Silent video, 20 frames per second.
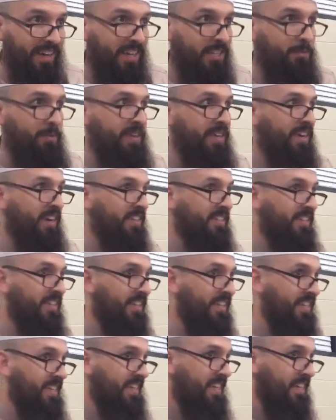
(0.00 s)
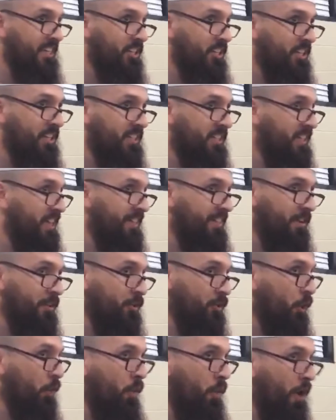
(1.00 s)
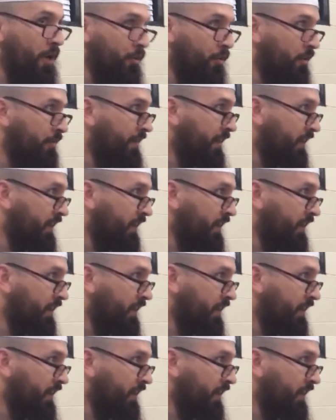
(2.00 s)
is because the condition is that there's no water